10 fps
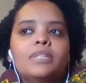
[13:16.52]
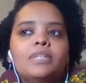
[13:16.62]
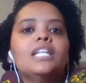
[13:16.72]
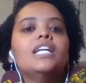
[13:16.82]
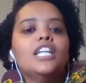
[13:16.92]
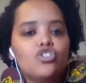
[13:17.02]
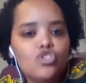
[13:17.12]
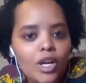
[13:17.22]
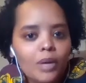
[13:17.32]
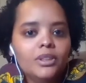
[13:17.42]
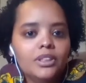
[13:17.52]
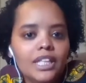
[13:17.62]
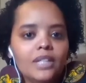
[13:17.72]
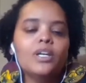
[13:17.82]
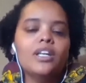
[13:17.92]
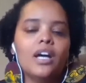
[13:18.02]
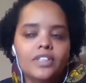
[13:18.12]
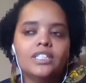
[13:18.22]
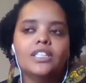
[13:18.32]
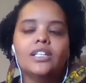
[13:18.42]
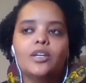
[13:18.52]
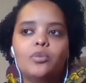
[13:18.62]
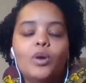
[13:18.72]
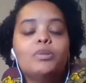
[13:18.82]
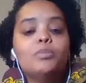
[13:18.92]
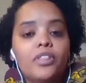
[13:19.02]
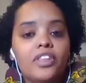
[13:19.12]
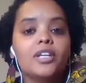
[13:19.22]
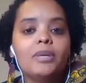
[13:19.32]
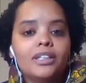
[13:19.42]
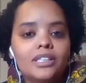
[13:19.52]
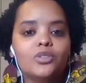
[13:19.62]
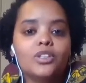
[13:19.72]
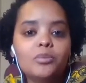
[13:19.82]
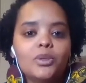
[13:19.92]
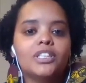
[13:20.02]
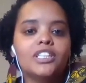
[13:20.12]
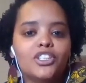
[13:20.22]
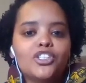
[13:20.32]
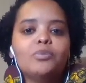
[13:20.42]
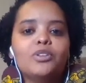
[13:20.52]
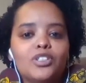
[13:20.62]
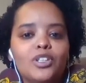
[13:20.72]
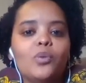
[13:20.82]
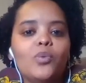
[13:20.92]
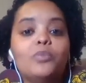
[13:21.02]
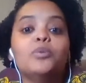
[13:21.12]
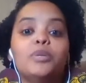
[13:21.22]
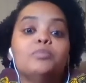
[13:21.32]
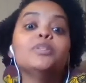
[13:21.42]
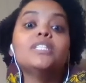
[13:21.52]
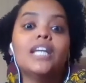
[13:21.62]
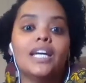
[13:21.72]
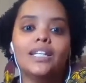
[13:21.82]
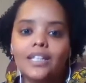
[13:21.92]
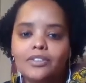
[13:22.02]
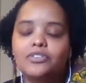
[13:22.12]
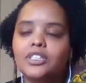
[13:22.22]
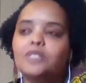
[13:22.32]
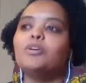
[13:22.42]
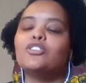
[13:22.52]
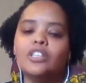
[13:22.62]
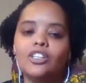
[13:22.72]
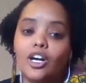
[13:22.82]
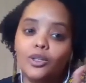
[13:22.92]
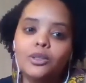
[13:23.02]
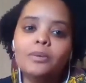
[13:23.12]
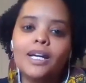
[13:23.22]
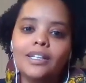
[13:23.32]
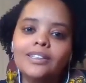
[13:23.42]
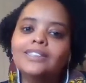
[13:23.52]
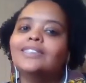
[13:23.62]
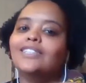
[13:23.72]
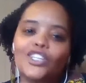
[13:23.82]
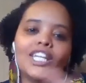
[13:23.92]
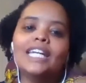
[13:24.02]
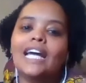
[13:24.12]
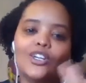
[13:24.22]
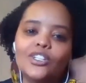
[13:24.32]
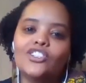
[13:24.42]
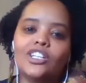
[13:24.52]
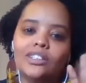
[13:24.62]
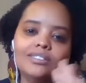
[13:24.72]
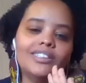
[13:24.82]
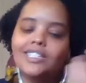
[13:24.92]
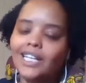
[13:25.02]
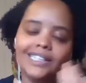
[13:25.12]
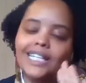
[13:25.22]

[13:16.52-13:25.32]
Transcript: getting in trouble, and what obviously like what people think about us is really important in the Eritrean community. So like, what will people say if, especially in Ghana, she cannot go to jail. There's like not